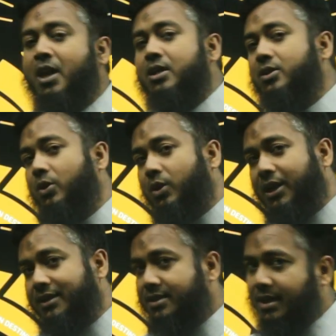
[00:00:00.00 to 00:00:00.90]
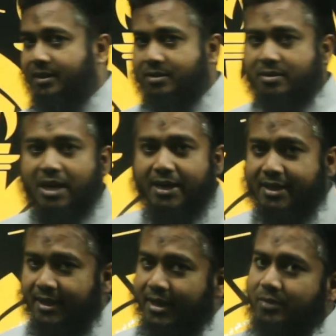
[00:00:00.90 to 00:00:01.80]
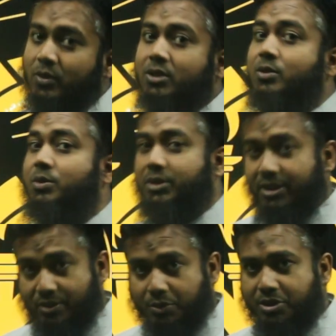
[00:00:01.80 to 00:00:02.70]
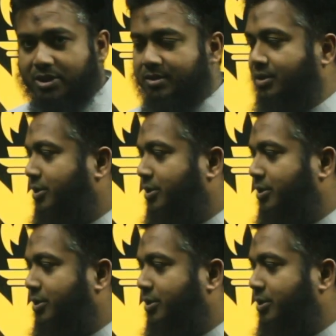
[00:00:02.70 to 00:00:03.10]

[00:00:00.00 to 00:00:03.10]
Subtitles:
So let's get started and work through these questions